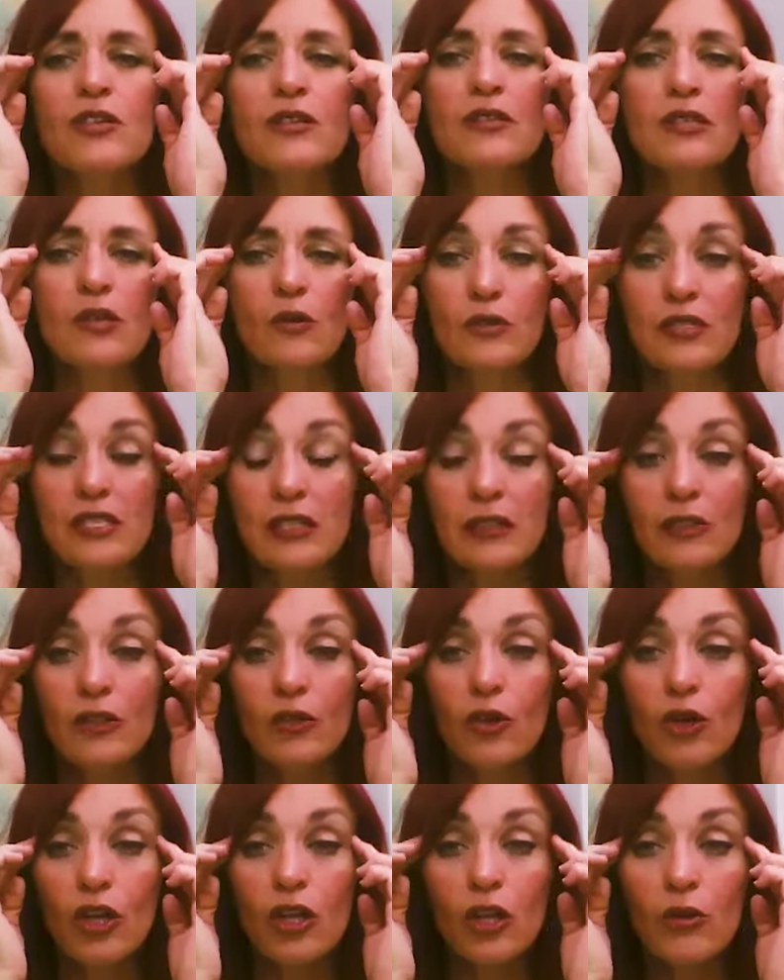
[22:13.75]
So it's a little
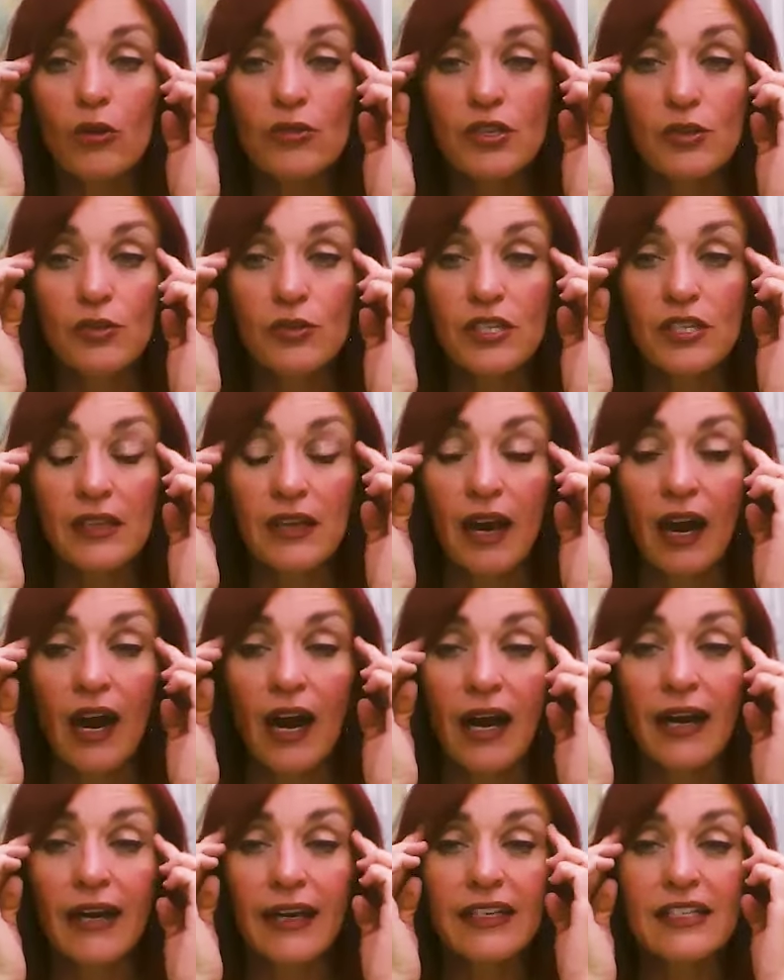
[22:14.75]
closer to the
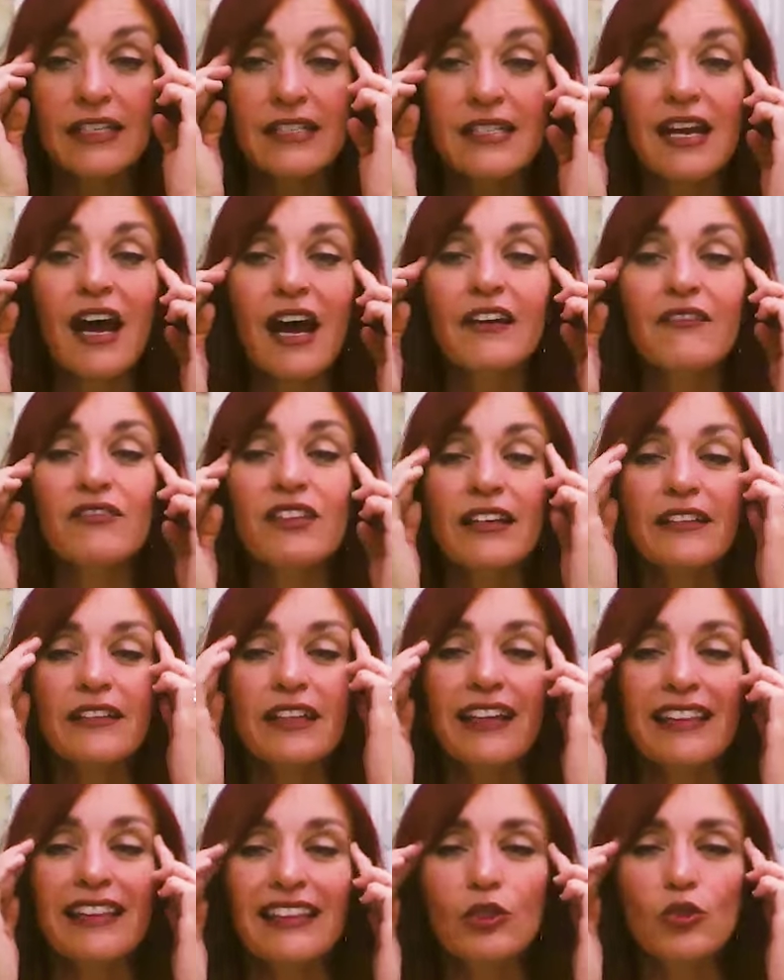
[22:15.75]
eye, and it's kind of like that
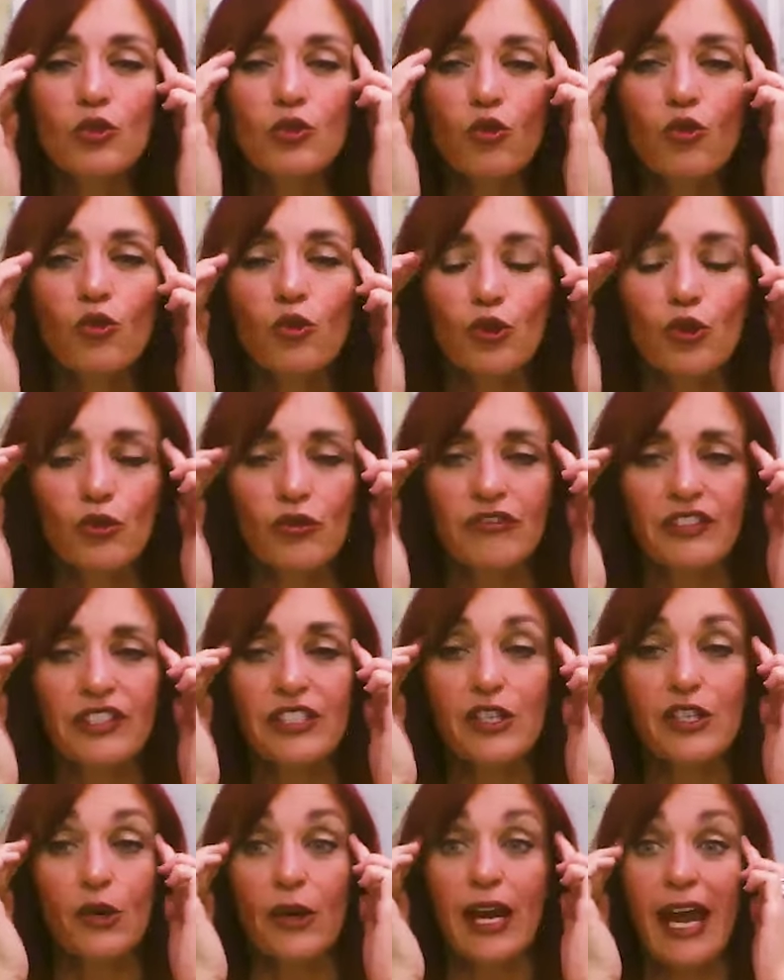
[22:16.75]
little groove in
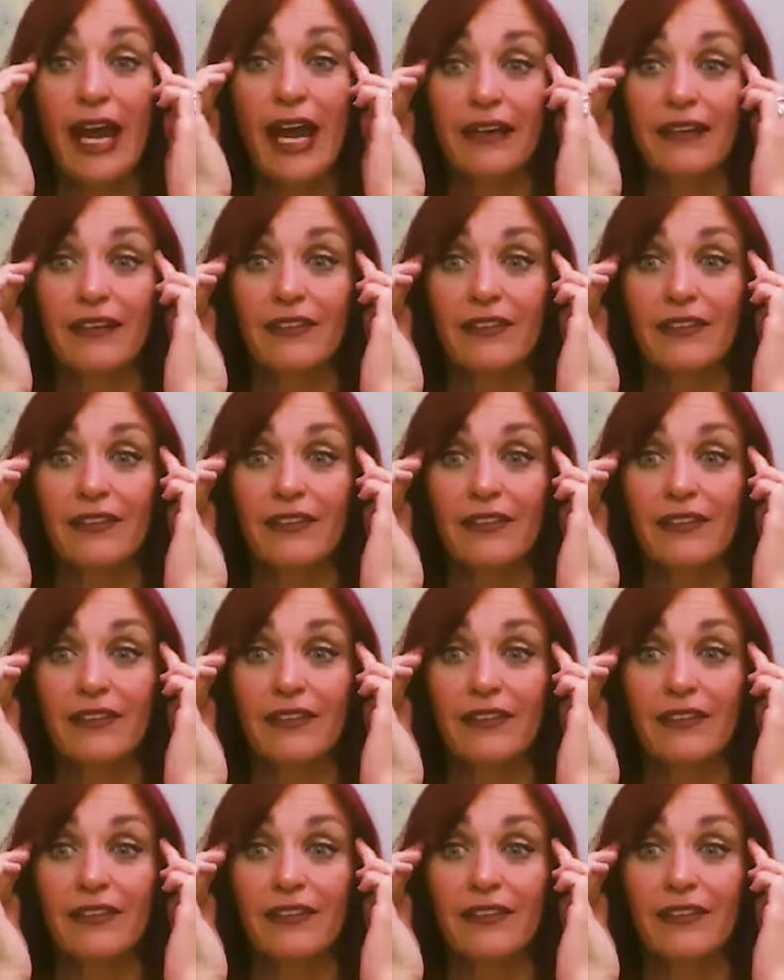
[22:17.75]
your head.